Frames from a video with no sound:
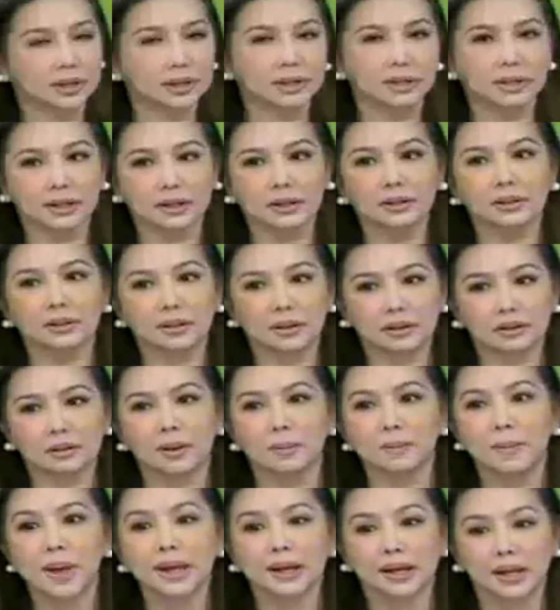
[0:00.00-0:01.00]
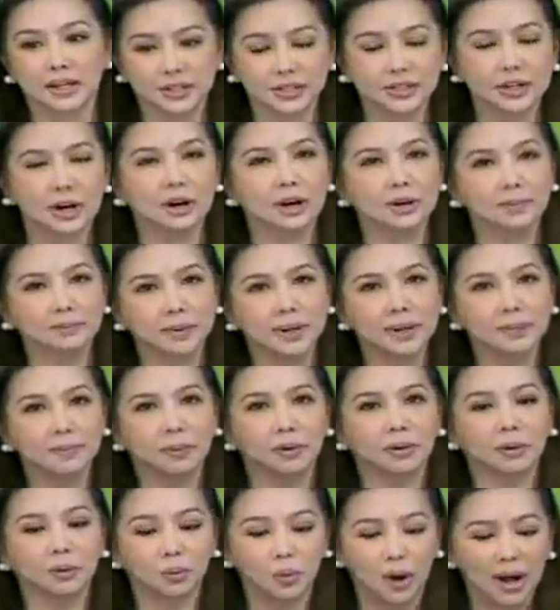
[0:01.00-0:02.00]
the megastar and
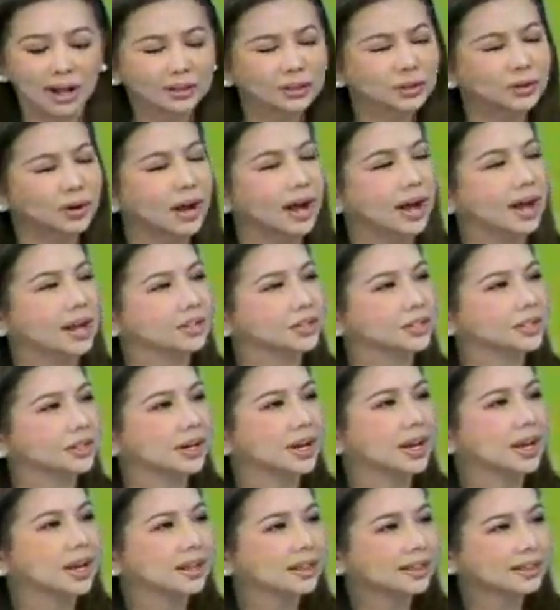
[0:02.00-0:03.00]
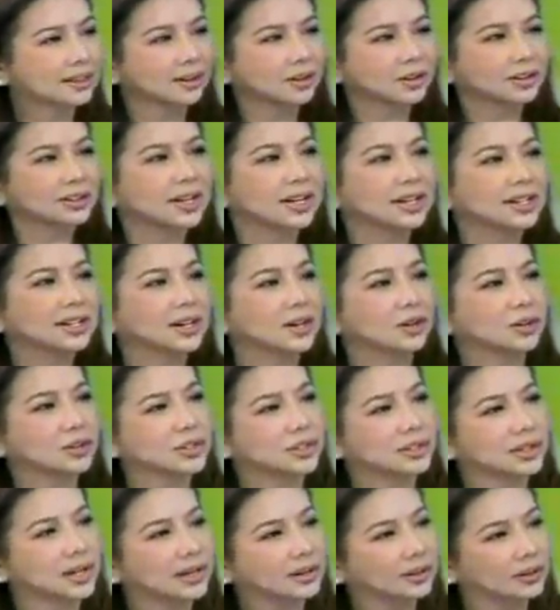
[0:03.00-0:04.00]
people want to ask 13
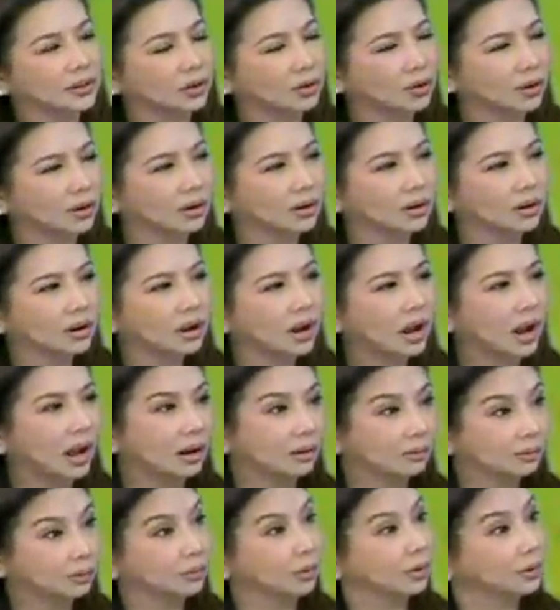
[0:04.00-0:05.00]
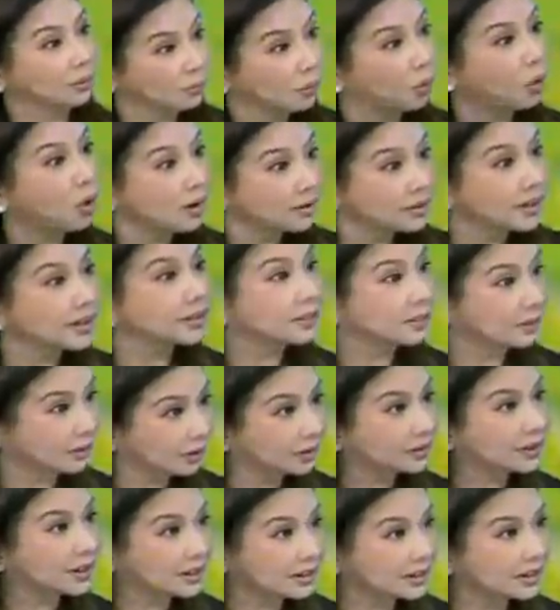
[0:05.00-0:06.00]
years later or more than
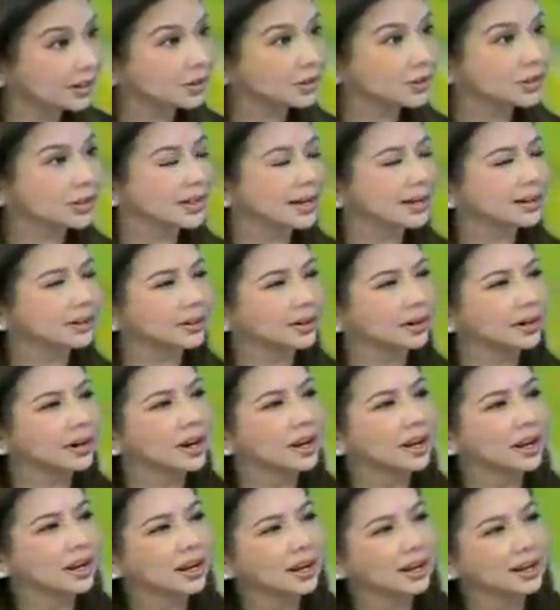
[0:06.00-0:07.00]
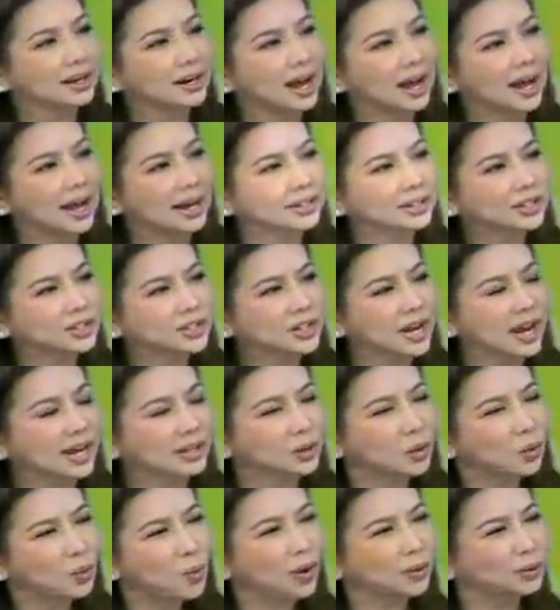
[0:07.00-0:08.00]
13 years later mm-hmm. in
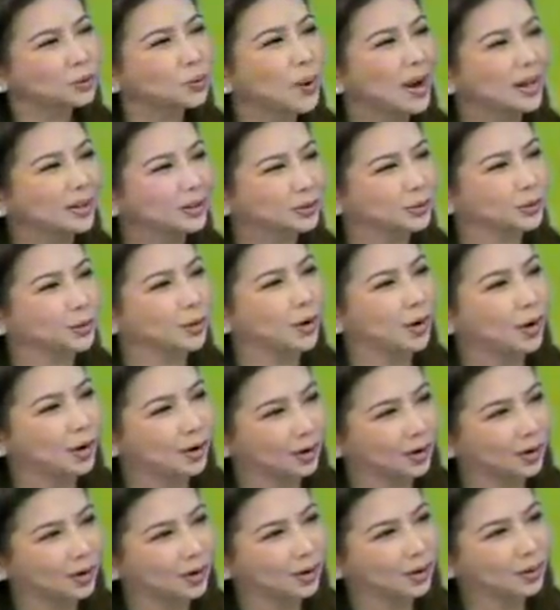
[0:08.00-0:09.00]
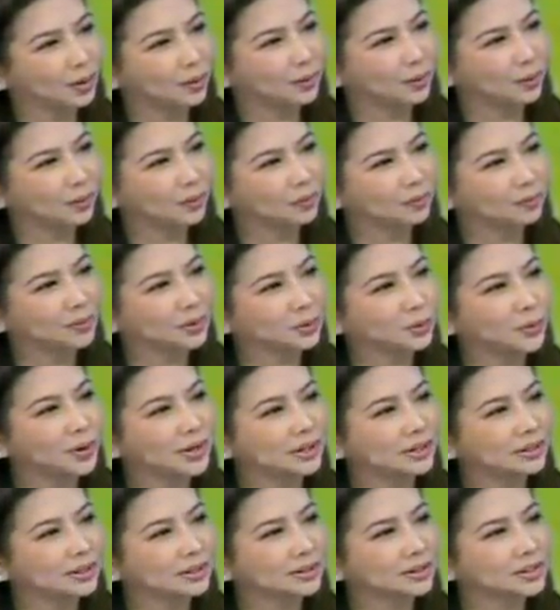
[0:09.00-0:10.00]
hindsight what went wrong
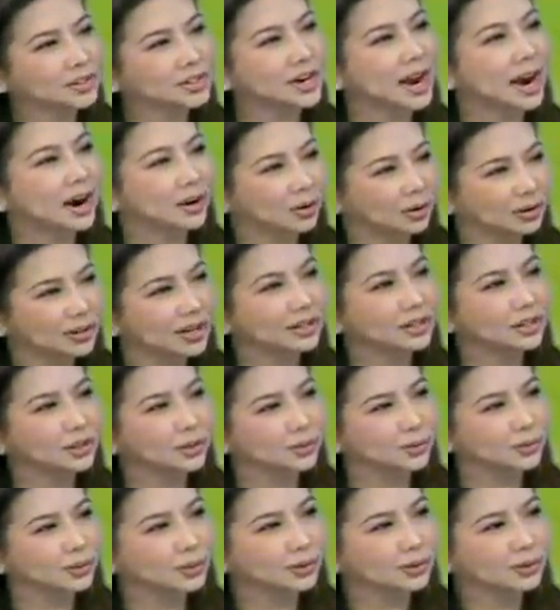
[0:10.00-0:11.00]
between sharon and you